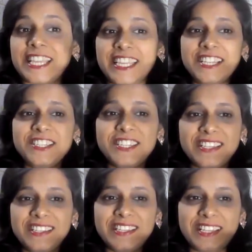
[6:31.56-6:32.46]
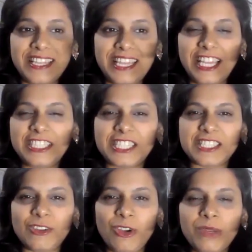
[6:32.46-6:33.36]
Second,
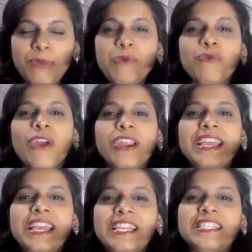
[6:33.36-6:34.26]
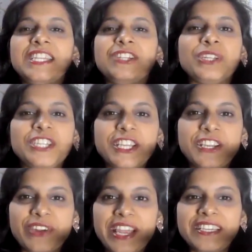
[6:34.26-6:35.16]
it's going to be very easy to
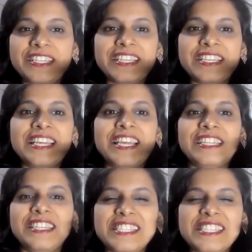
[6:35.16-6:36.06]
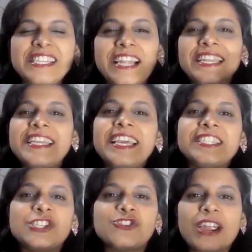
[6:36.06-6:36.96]
integrate this
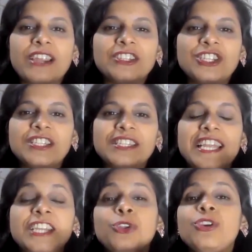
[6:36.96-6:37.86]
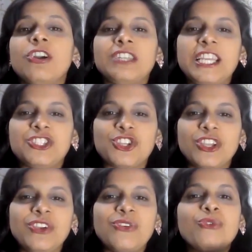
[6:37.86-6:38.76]
cutting-edge strategies into your
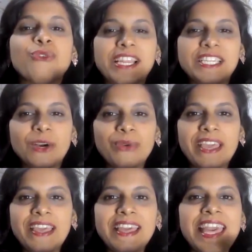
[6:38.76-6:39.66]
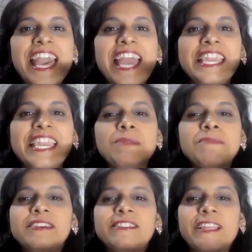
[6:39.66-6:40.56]
teaching right away and
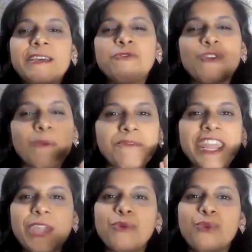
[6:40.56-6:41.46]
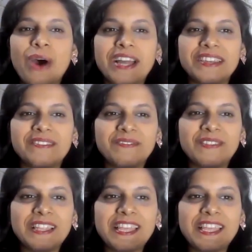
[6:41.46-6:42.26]
implement them from day one.